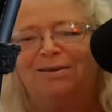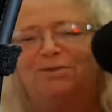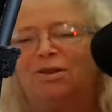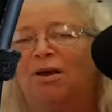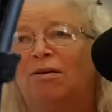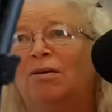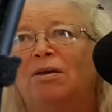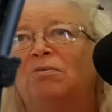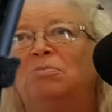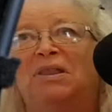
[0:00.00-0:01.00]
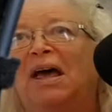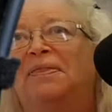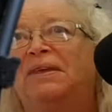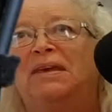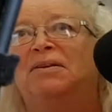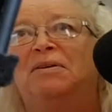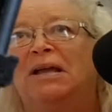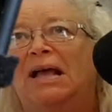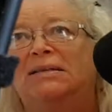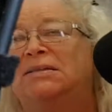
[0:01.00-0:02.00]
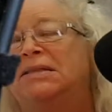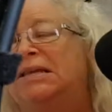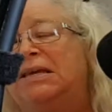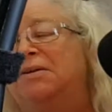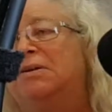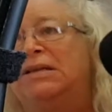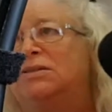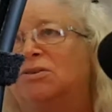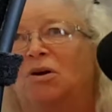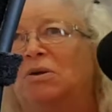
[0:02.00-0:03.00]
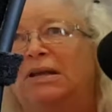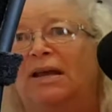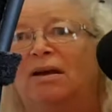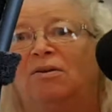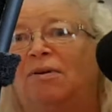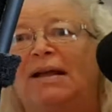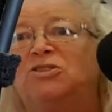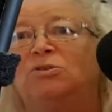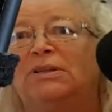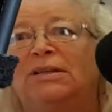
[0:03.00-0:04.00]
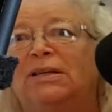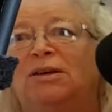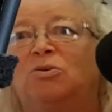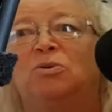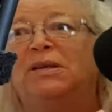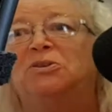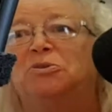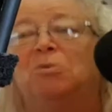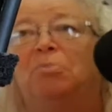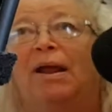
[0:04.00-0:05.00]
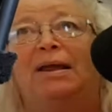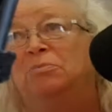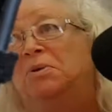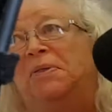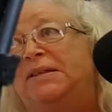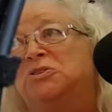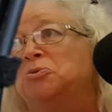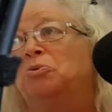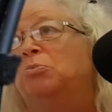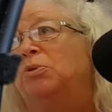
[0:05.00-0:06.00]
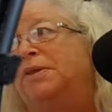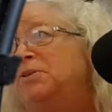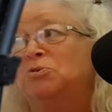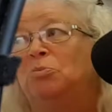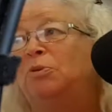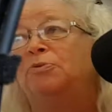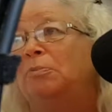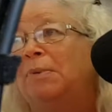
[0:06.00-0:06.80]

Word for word: So without the hearing aids and the hearing is going down gradually, according to your brain, well, that's normal. That's normal for